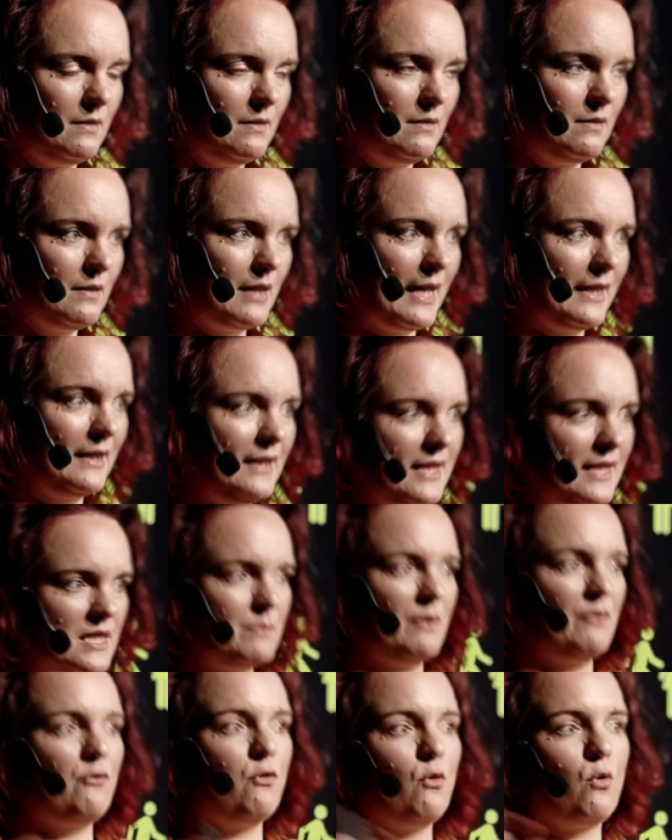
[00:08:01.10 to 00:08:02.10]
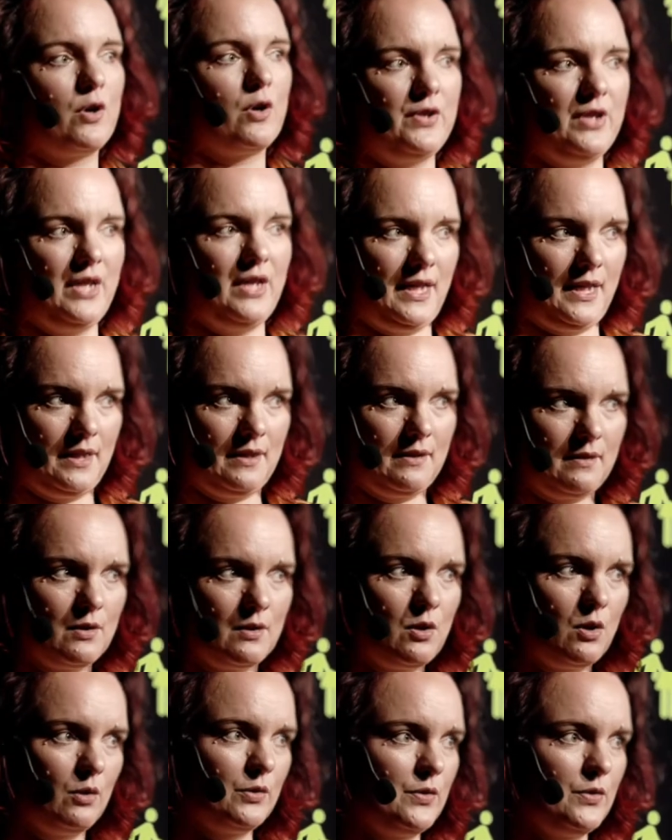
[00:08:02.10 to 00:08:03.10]
at least before they
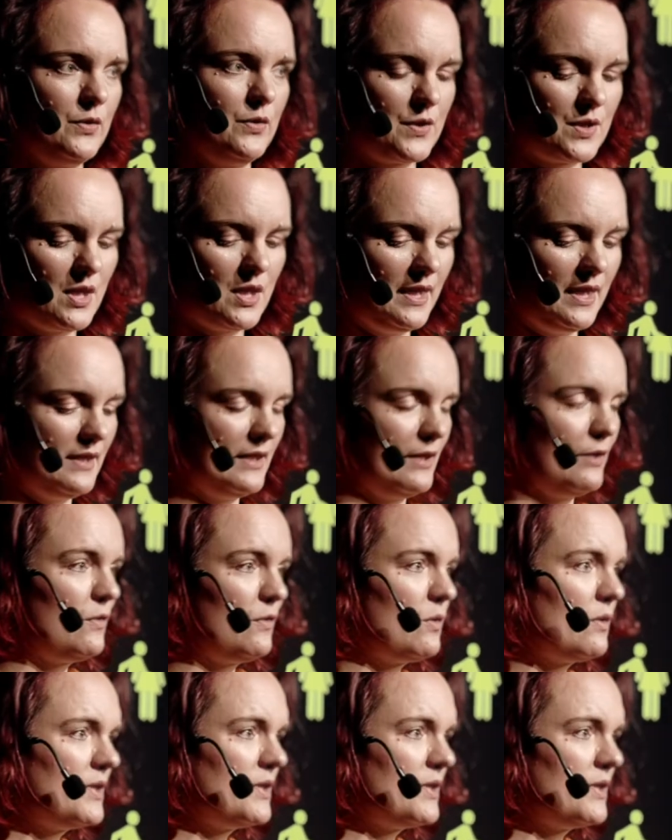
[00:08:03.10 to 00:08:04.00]
go to the site. And of course, in